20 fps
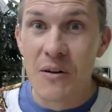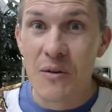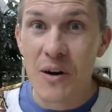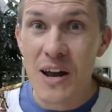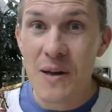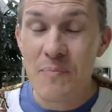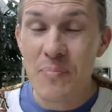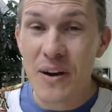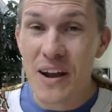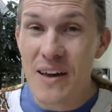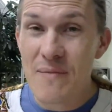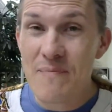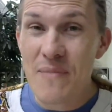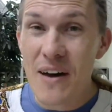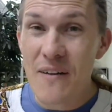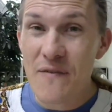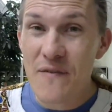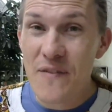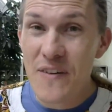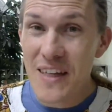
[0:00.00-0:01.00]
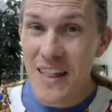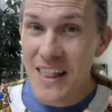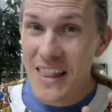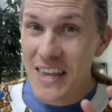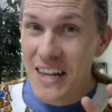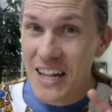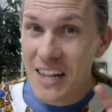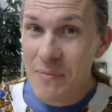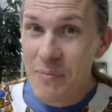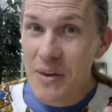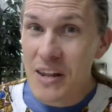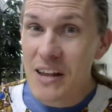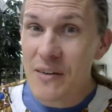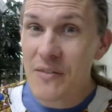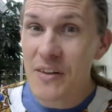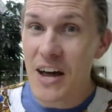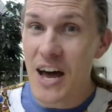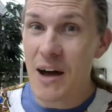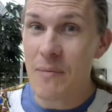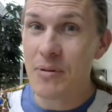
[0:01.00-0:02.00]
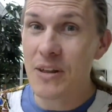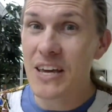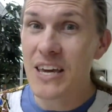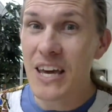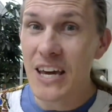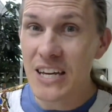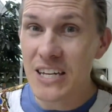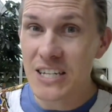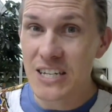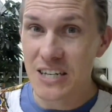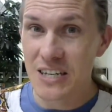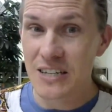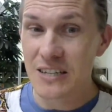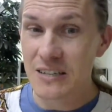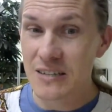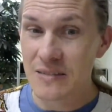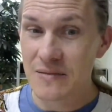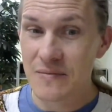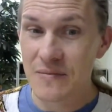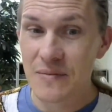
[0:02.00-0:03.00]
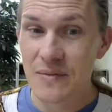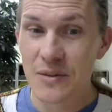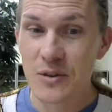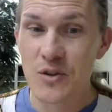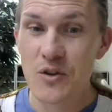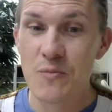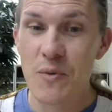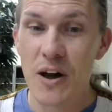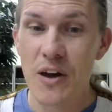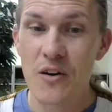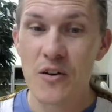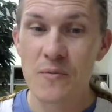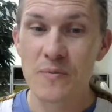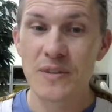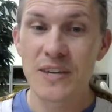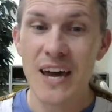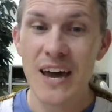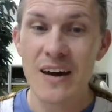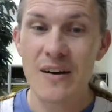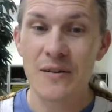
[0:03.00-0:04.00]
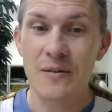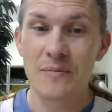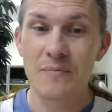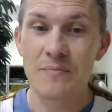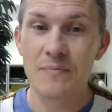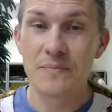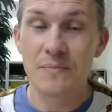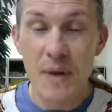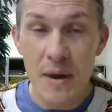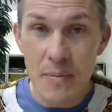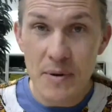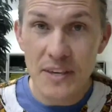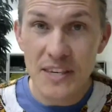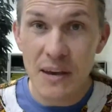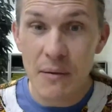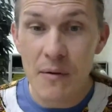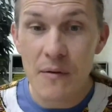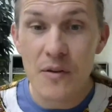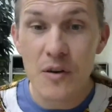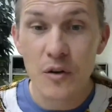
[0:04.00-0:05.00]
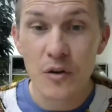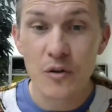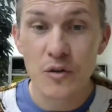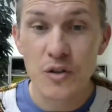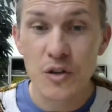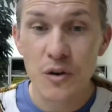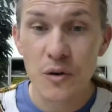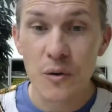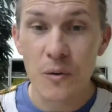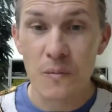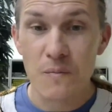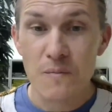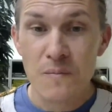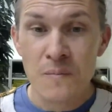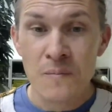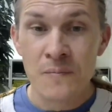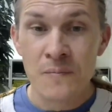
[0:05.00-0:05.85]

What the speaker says: Right? But I feel a little bit of an obligation to my hometown. Maybe some of you do too.